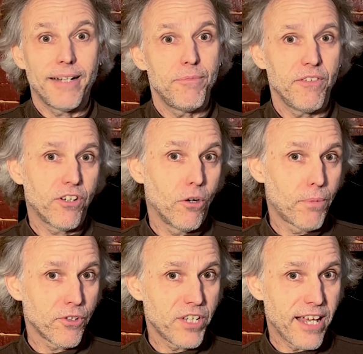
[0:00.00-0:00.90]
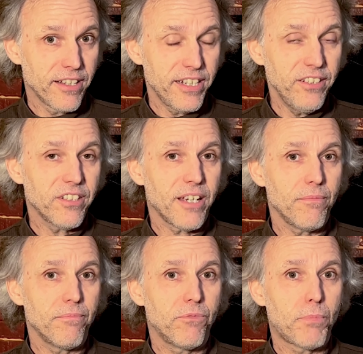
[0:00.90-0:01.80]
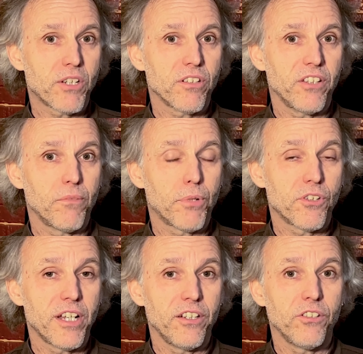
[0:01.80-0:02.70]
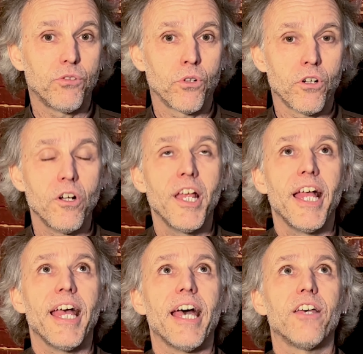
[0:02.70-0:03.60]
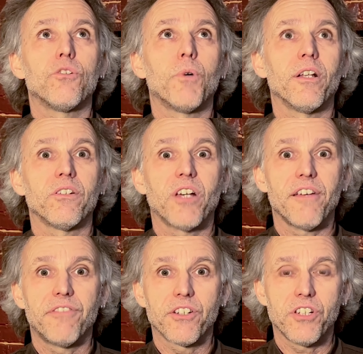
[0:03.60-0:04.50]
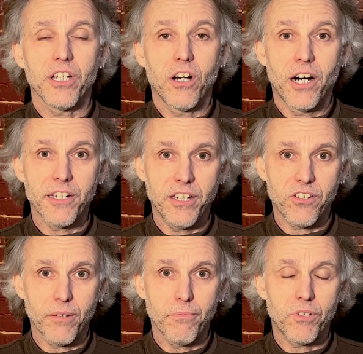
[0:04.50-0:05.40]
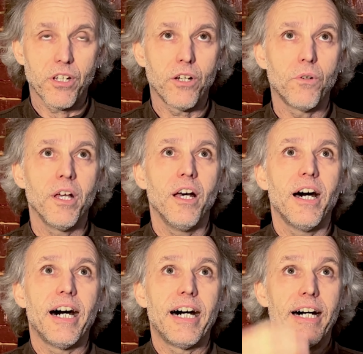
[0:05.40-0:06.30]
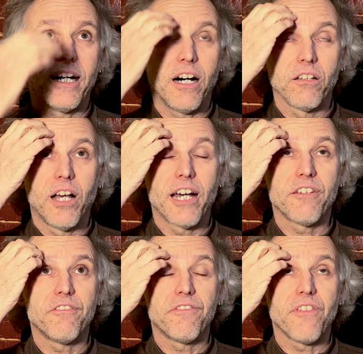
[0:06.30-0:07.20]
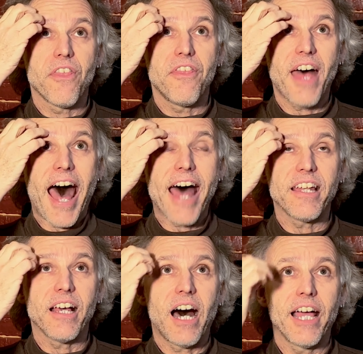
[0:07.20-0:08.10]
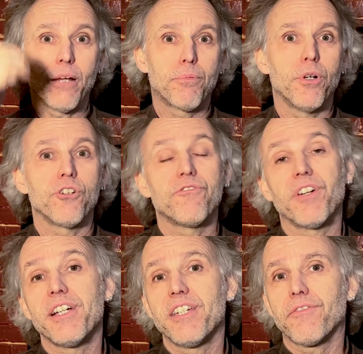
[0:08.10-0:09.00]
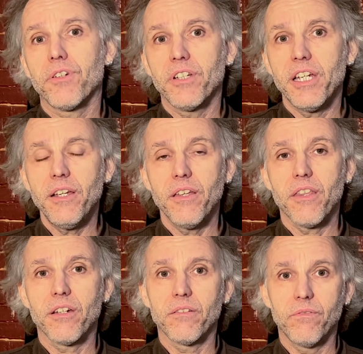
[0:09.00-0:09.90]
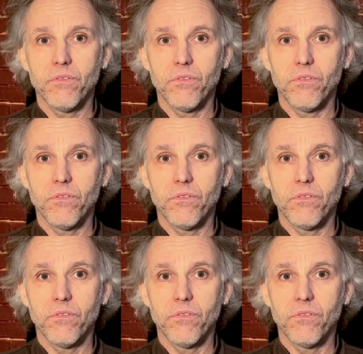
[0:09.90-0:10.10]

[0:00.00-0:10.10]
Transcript: difficult personalities. I specialize in personality disorder as well as high-functioning autism. So a lot of that I approach very differently than